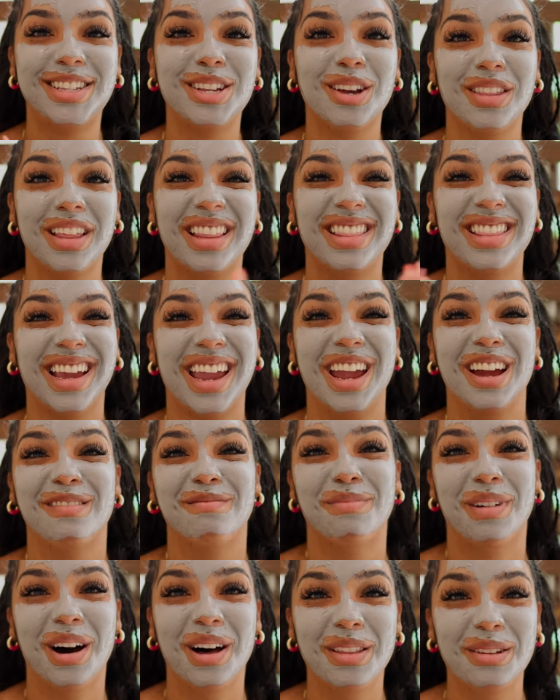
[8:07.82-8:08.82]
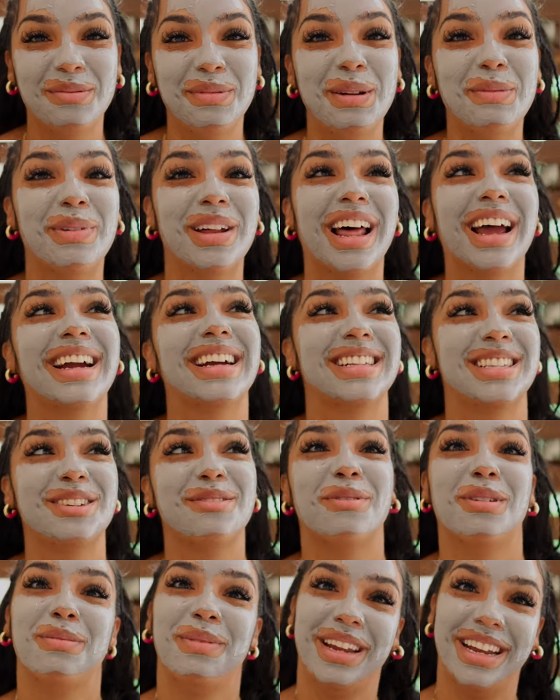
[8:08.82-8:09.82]
so that they can't bother me, but like, I
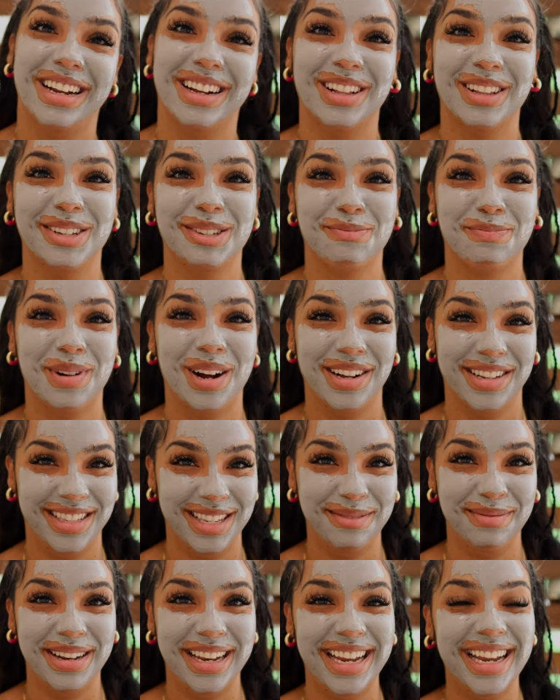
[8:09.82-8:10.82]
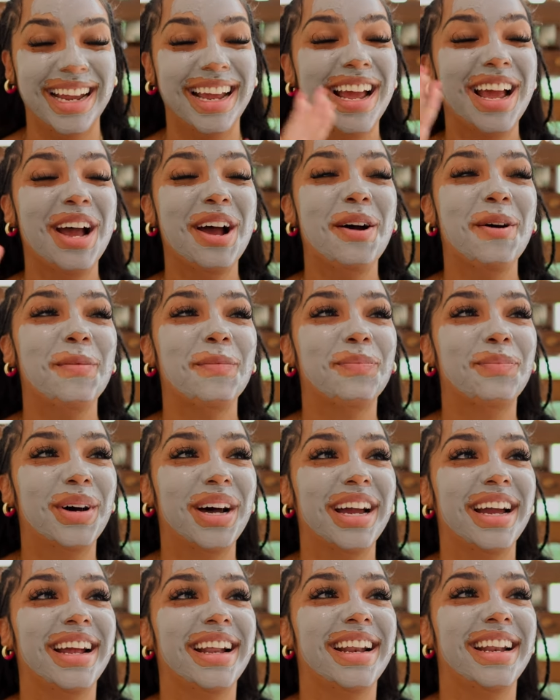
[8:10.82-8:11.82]
still want to be in close proximity.
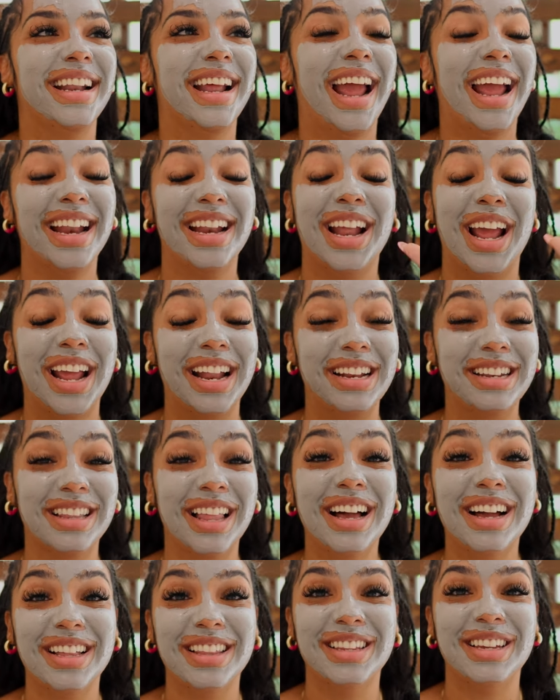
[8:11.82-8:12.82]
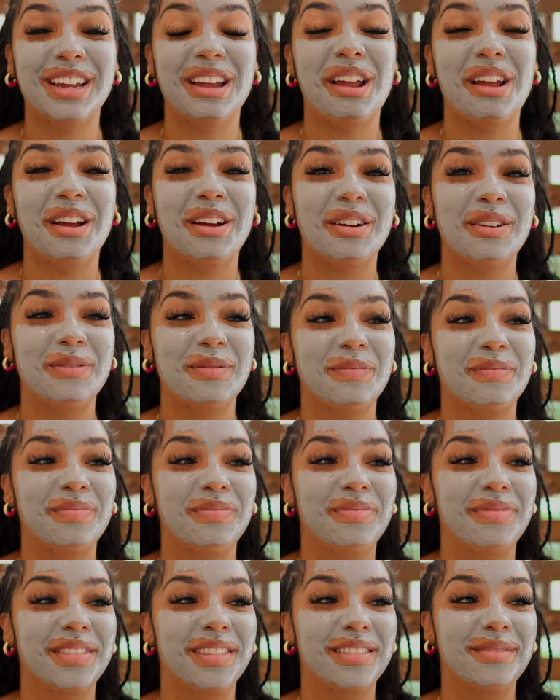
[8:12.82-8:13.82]
But, and, and luckily,
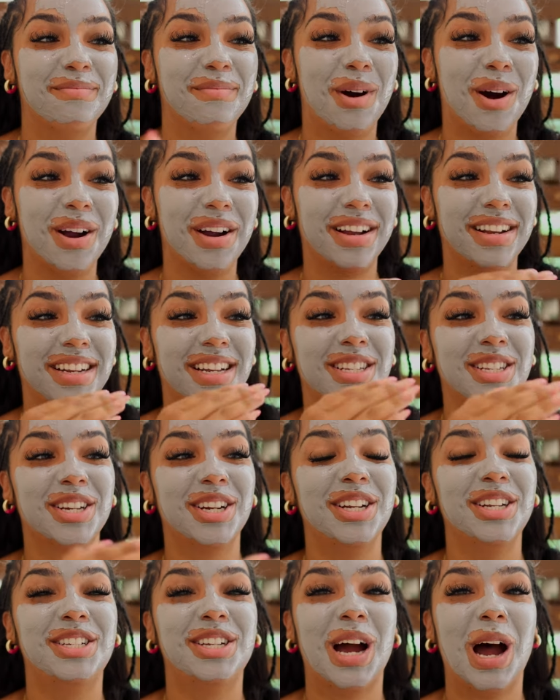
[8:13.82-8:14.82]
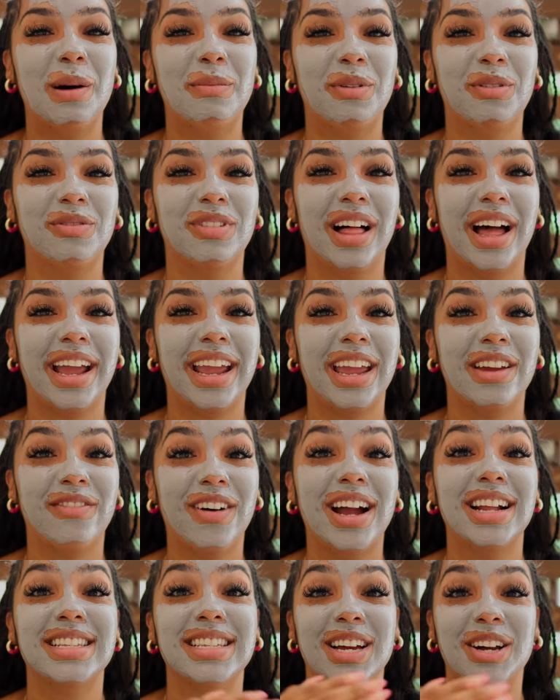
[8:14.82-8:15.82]
Mark does a good job of like if
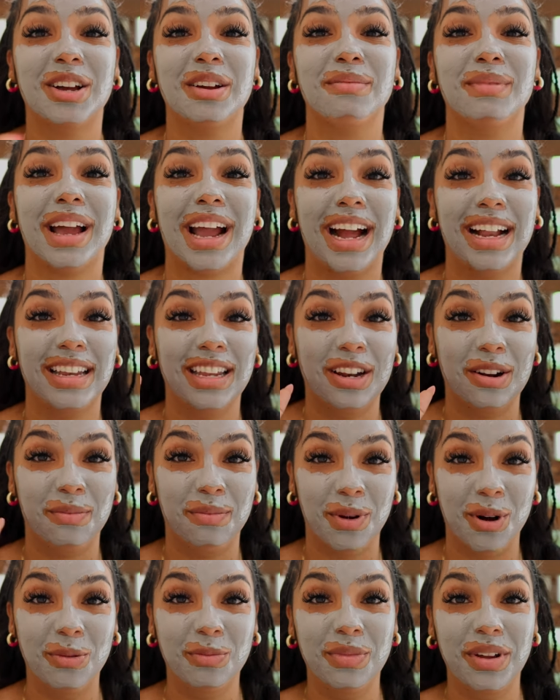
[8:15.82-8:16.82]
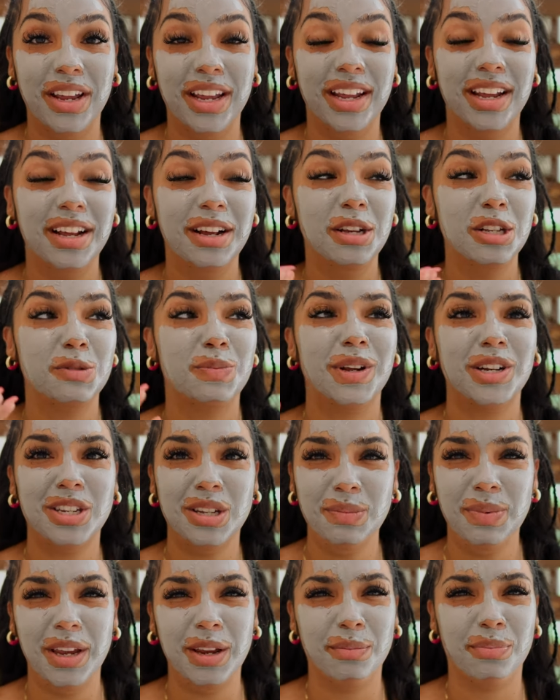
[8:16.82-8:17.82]
I tell him like I need a moment,
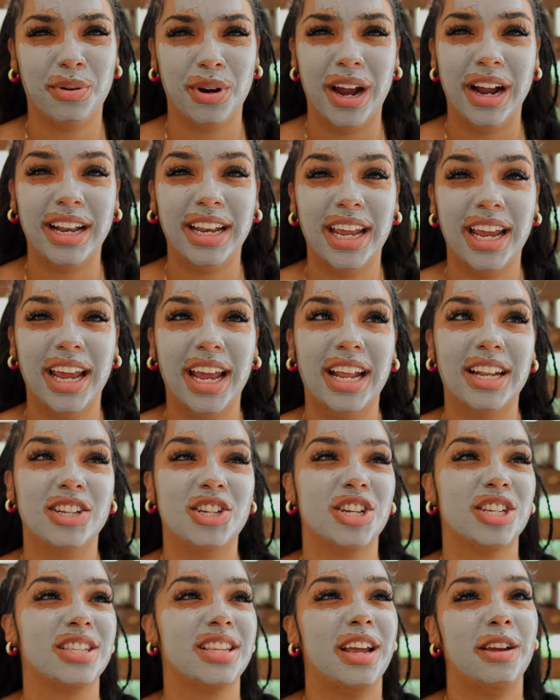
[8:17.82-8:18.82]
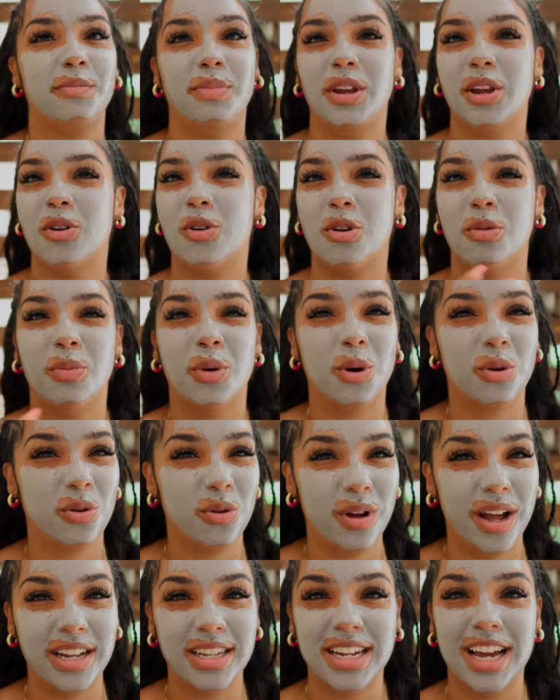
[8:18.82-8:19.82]
especially being pregnant and just like being
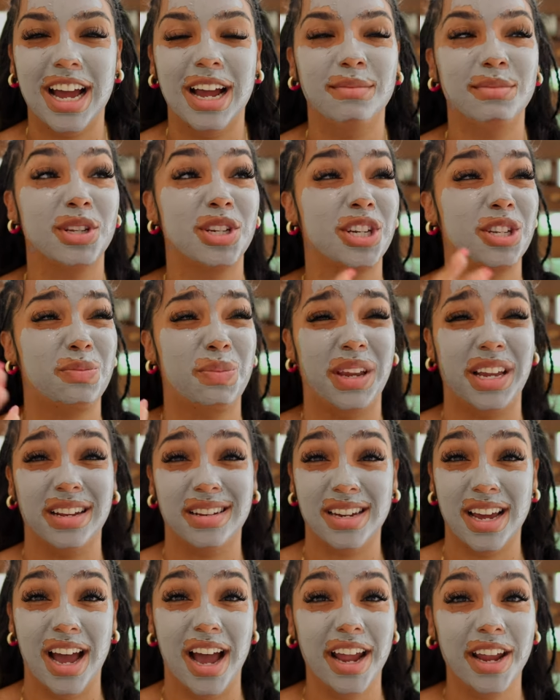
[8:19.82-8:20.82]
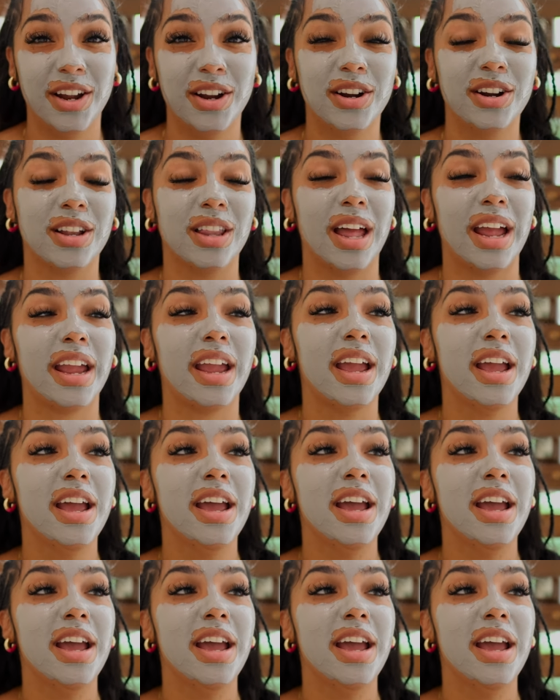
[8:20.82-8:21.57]
hormonal at times and just being tired, like